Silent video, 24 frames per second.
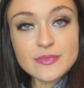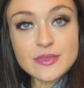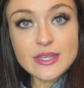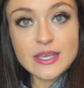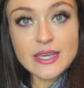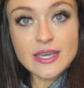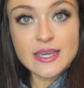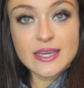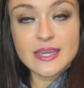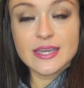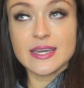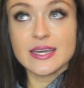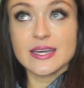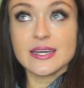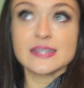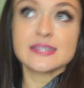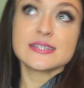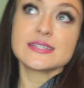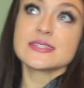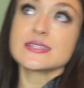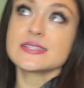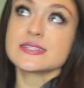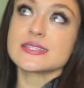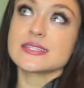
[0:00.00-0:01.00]

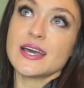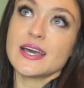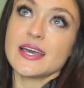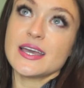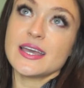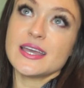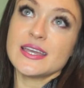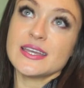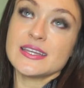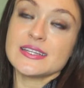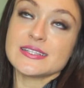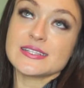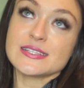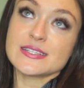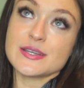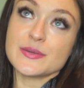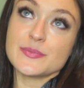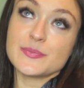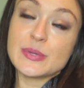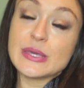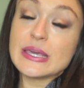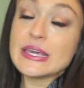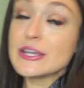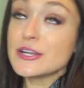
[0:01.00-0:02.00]
And it
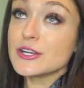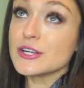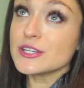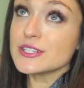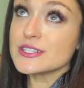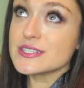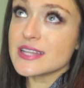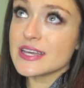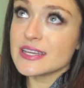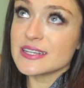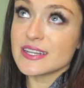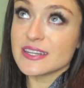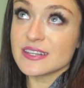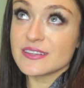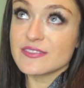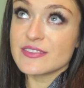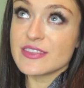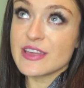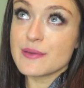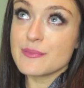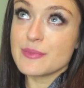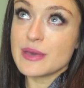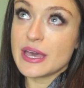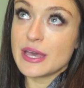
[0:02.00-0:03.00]
appeared that none of
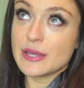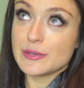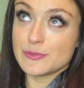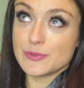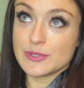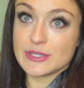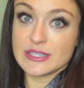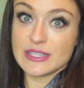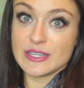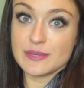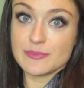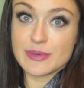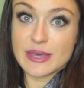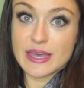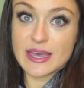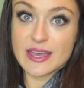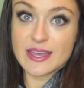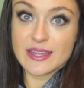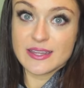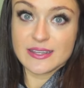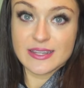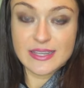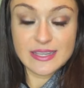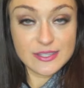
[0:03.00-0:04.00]
them had really
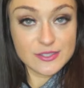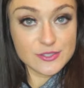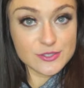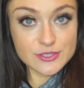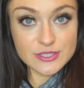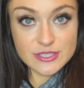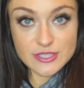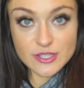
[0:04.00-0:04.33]
been handled at